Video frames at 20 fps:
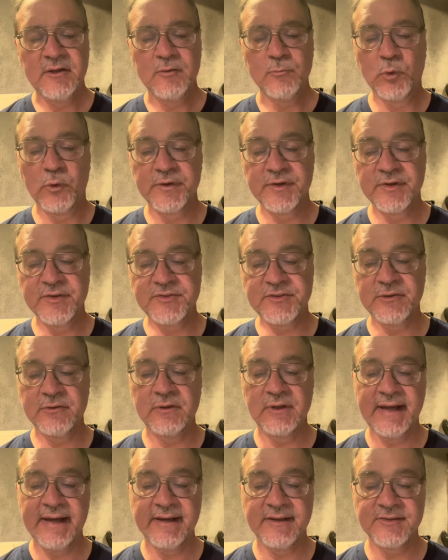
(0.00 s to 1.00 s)
more than two
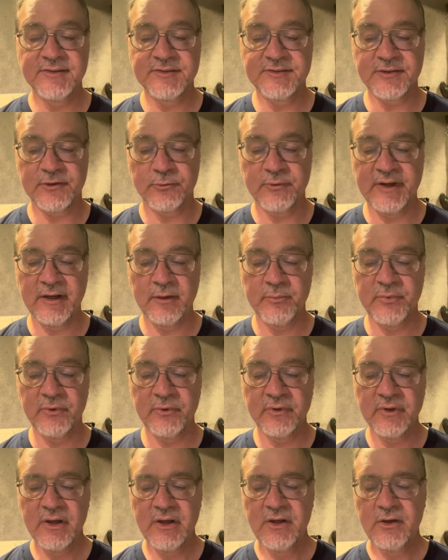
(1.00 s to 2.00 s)
legs to
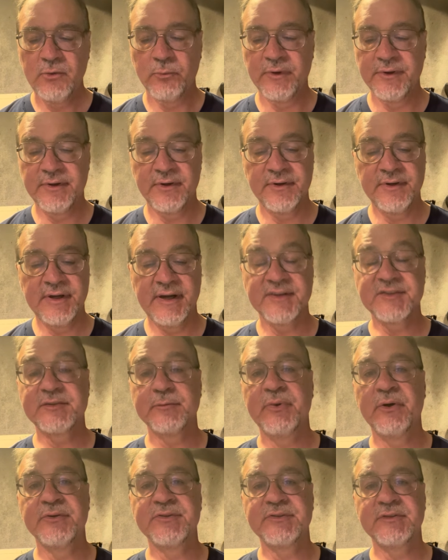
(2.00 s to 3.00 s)
ramble where they're not
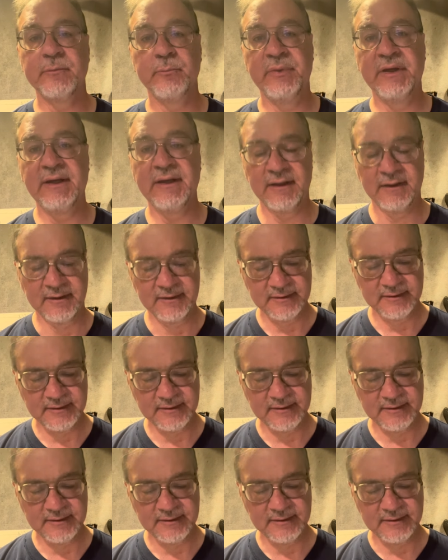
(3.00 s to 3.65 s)
supposed to be.